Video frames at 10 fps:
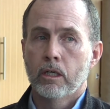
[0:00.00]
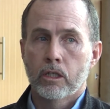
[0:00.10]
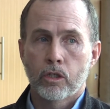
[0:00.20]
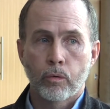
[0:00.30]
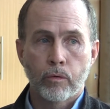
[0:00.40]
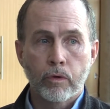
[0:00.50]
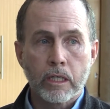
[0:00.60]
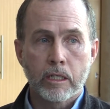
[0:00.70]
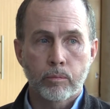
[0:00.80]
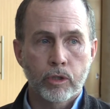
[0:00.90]
So we
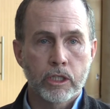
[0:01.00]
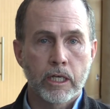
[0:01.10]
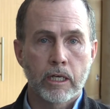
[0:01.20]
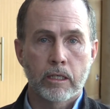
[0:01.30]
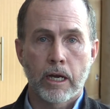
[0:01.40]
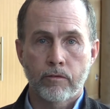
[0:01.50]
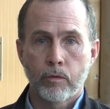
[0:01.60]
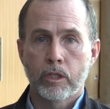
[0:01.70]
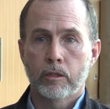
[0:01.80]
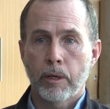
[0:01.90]
really appreciate
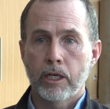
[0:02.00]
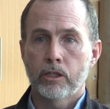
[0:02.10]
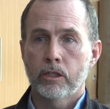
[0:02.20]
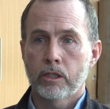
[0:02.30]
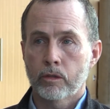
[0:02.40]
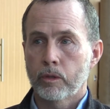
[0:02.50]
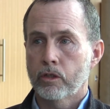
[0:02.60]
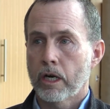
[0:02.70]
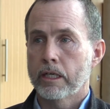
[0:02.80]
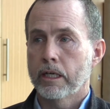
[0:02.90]
everyone's patience as we
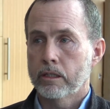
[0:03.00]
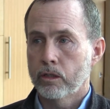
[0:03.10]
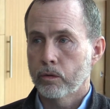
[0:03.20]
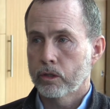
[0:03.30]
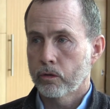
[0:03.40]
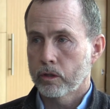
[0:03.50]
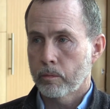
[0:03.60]
try to get to you as soon as